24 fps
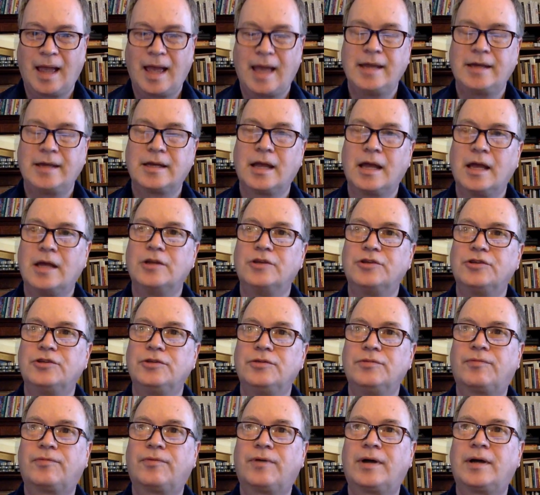And do you
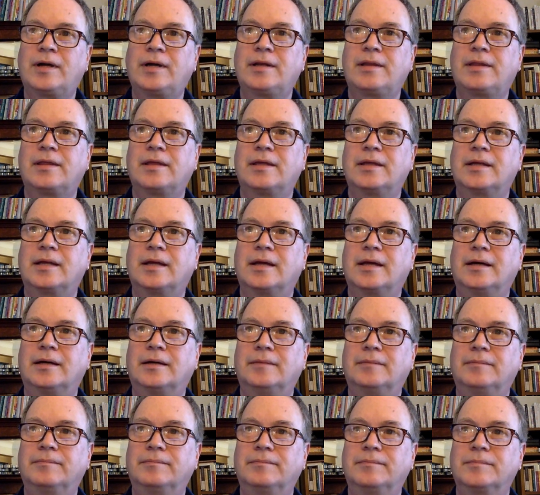find that
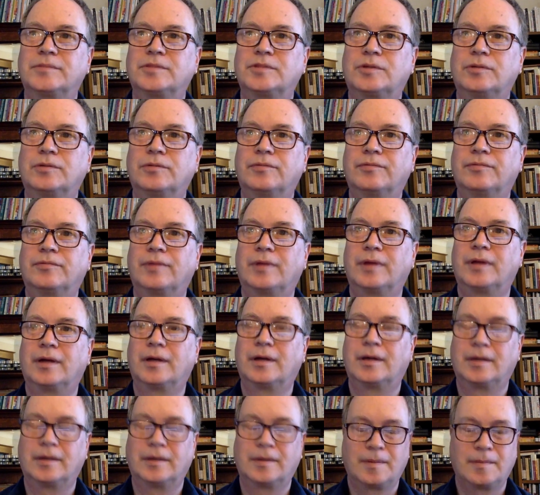sort
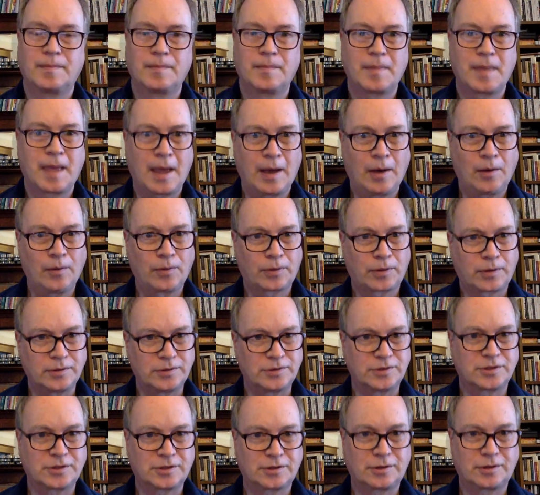of health
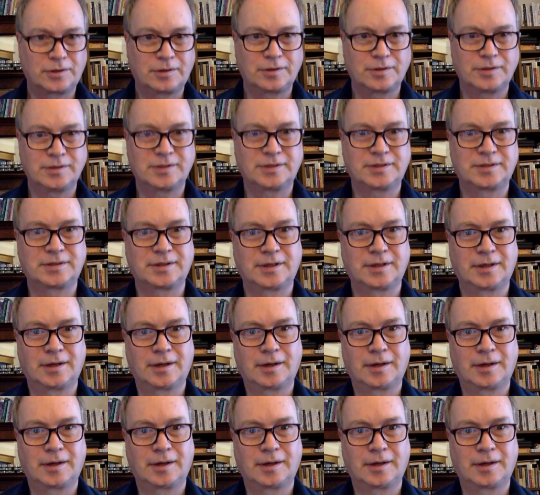concerns,